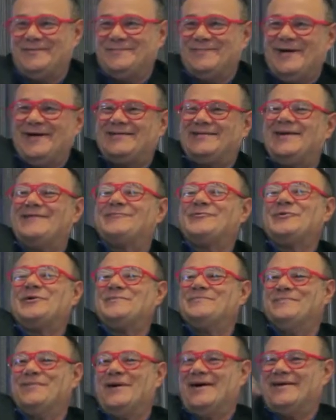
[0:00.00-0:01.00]
Mike
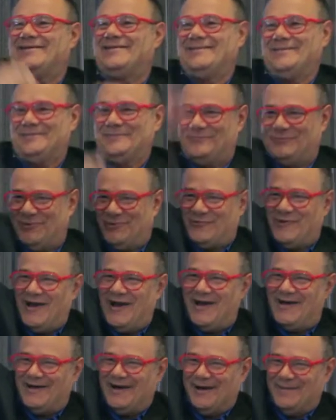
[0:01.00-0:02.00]
Lavery. Mike, put your
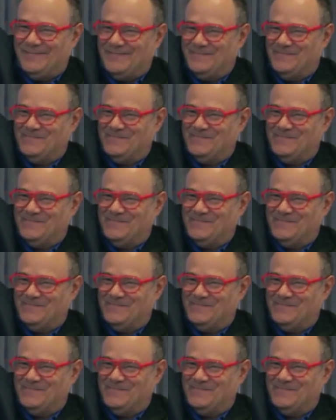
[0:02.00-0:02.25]
hand up.